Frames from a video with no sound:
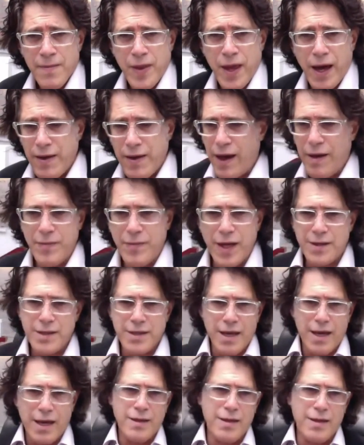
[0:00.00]
Now, I'm not
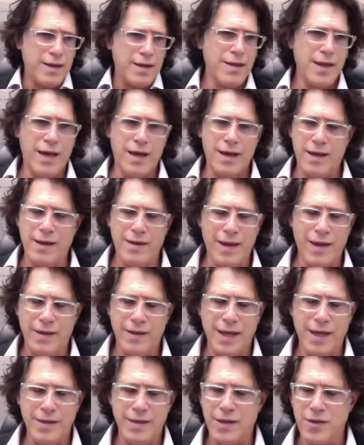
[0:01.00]
saying
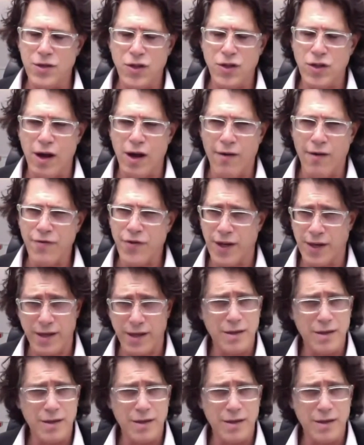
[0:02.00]
that's a soft thing.